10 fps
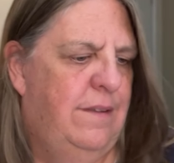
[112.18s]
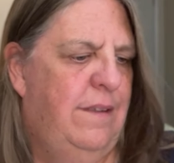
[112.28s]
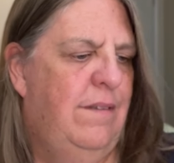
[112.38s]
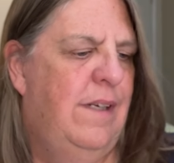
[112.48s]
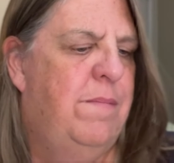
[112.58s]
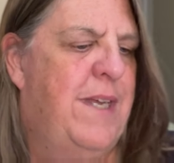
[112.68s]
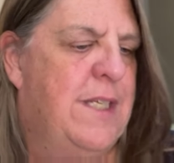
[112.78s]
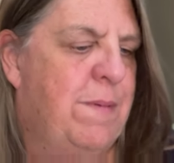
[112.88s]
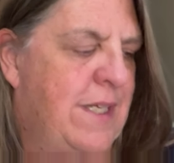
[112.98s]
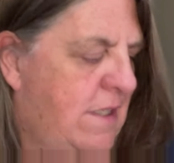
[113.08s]

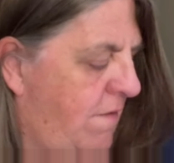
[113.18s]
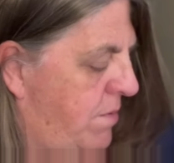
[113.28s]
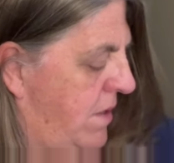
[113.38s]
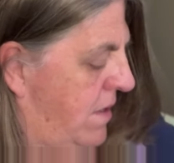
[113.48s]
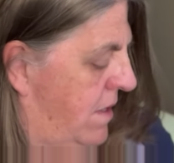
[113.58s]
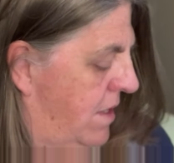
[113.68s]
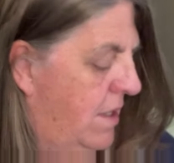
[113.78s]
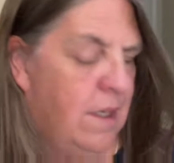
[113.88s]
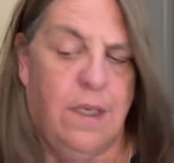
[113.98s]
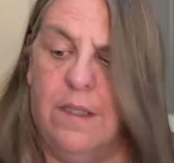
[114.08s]
expensive, but
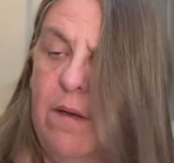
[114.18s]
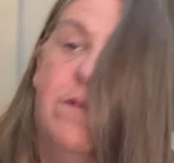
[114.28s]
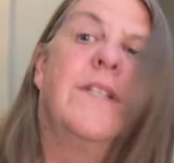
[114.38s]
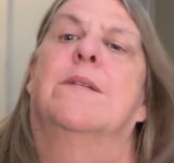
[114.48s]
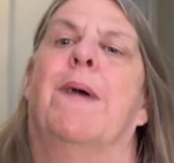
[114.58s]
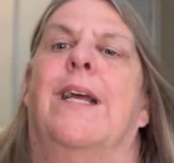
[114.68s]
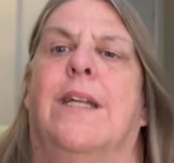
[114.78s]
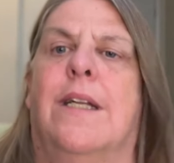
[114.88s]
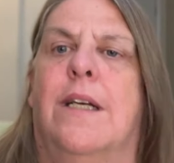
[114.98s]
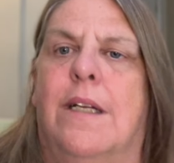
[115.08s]
that was
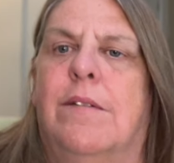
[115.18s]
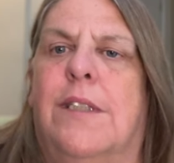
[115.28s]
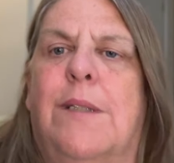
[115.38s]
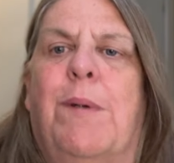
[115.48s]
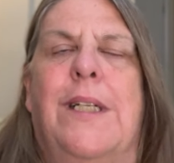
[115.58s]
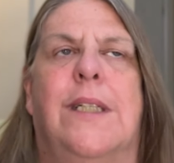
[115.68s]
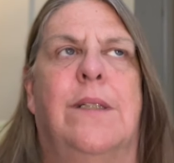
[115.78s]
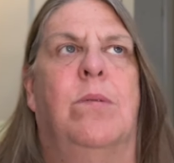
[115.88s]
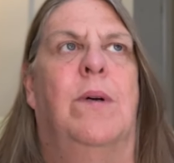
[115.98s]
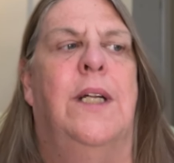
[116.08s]
expected. That was
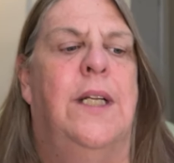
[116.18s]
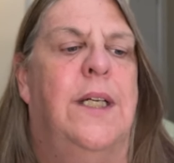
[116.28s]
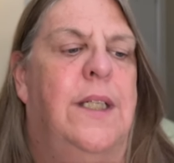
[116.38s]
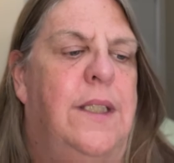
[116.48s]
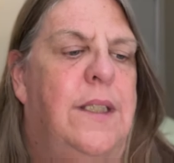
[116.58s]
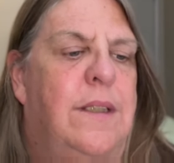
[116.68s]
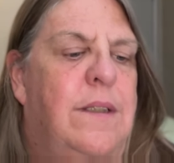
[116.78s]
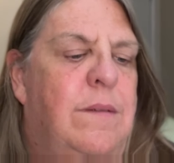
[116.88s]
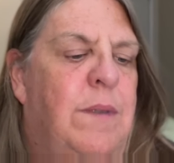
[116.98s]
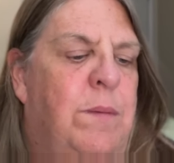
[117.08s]
expected
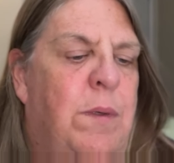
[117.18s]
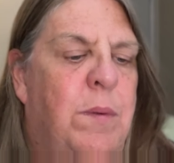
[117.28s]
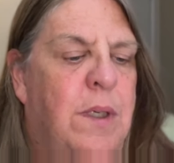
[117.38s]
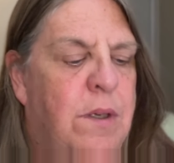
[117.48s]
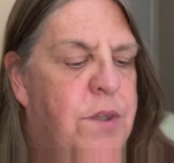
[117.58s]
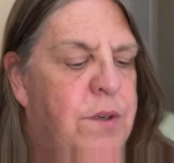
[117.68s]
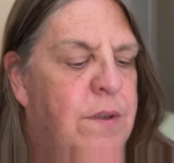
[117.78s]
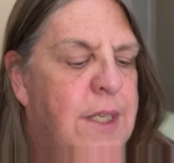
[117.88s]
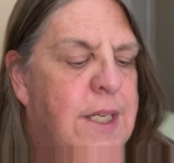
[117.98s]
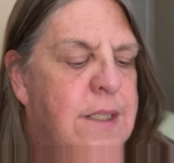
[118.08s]
when we were going
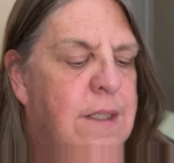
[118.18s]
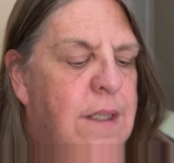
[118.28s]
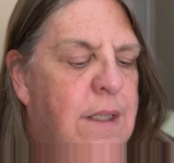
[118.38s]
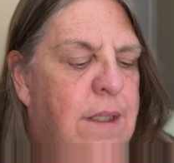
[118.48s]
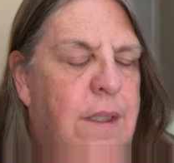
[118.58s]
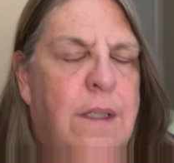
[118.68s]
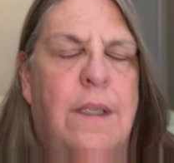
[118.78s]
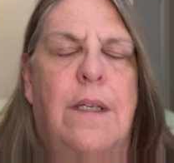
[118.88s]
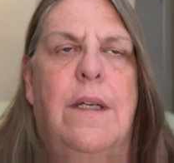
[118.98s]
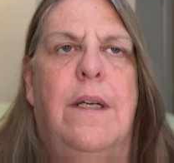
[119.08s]
through this.
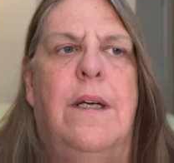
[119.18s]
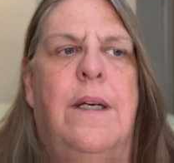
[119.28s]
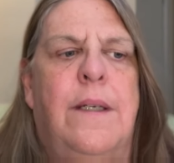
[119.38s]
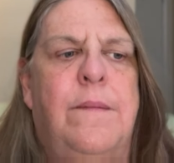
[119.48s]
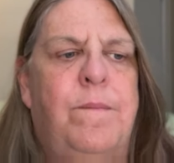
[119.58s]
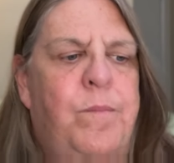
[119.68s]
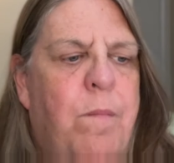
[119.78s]
I